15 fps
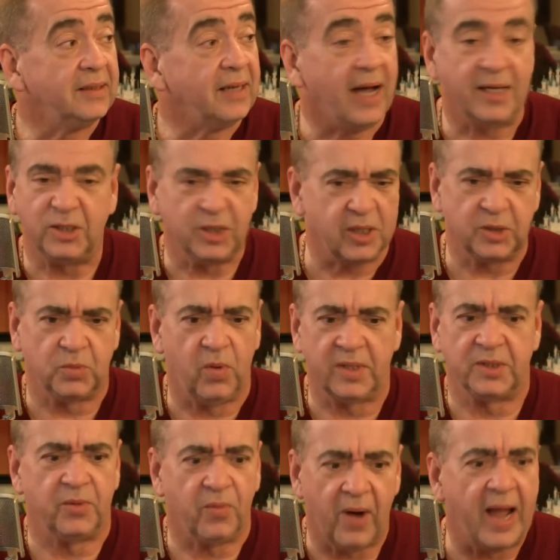I just
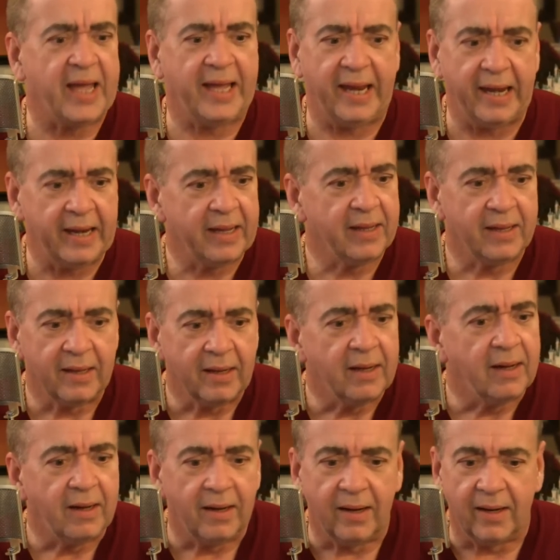wasn't right.
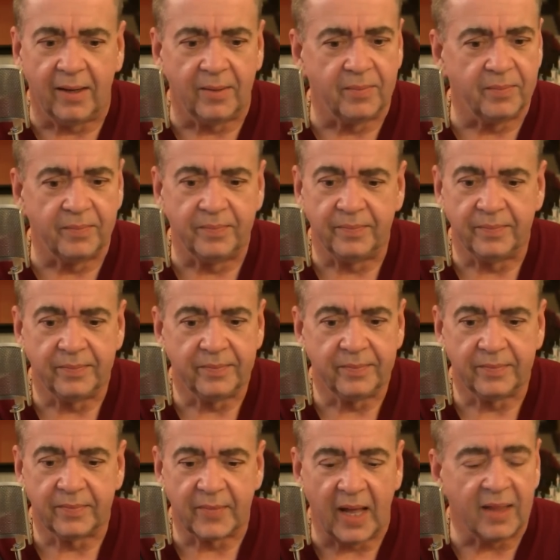
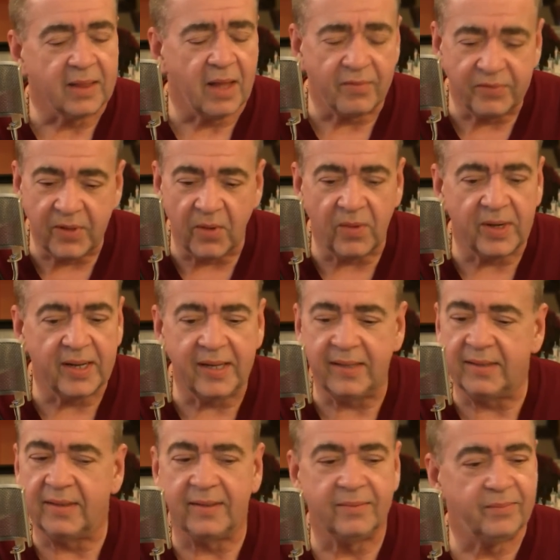I love doing
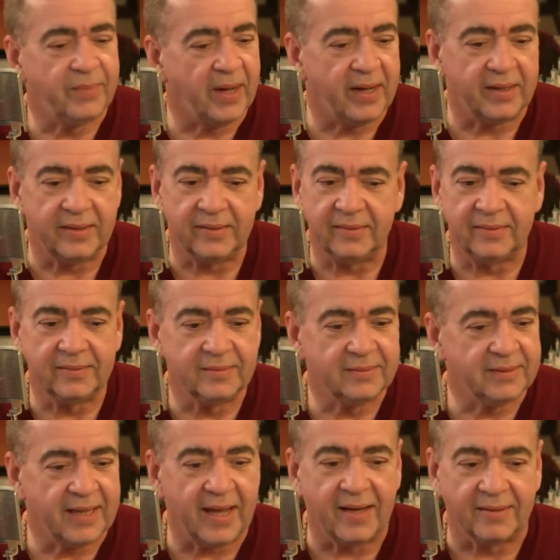it, but
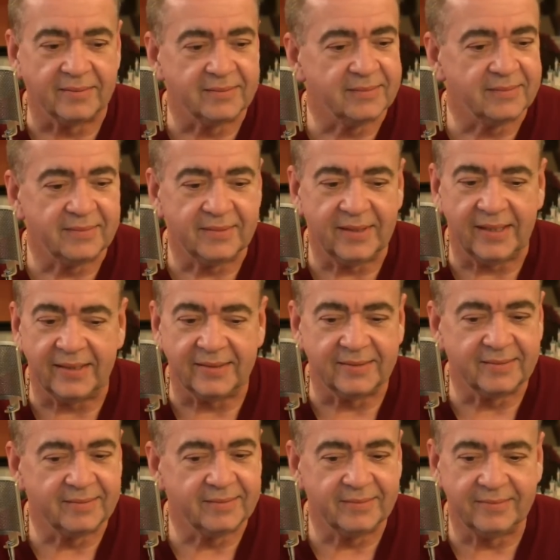yeah, it's
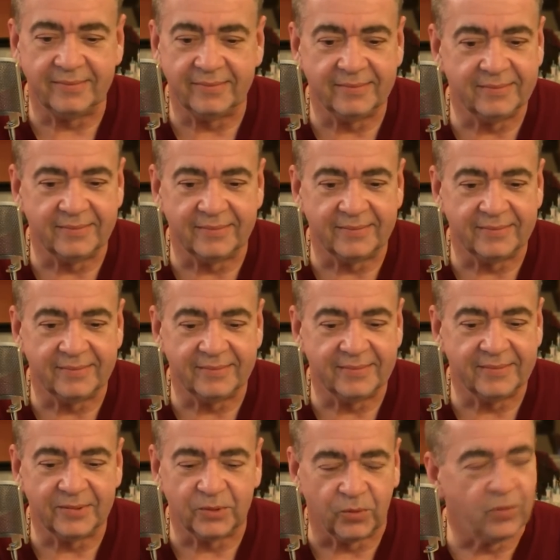
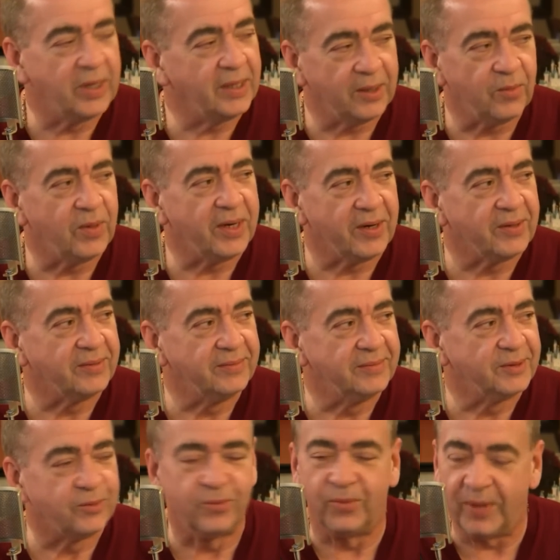really weird.
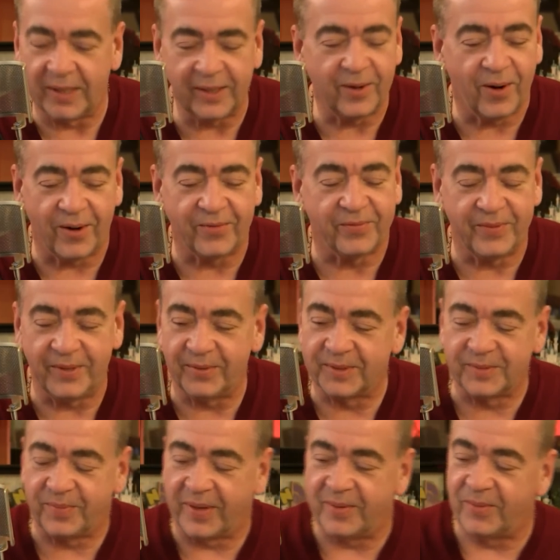It's really hard for me to
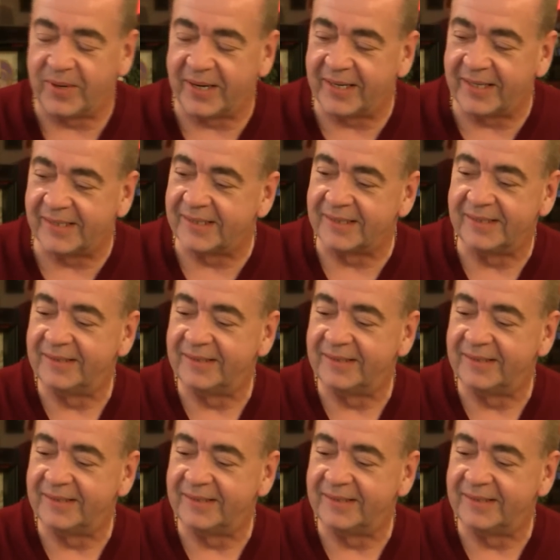explain what it is.